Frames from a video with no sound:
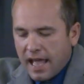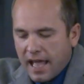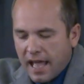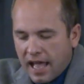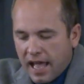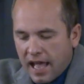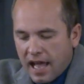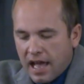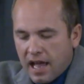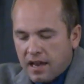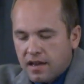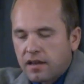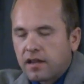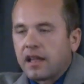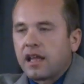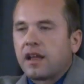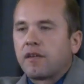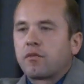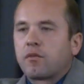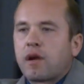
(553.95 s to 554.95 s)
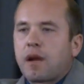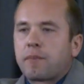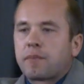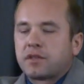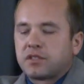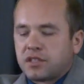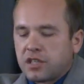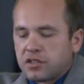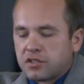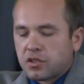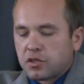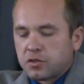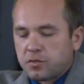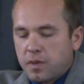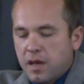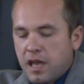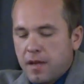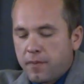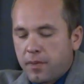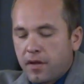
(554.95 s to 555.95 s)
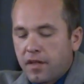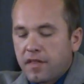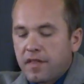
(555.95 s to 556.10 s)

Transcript: and it represents those people.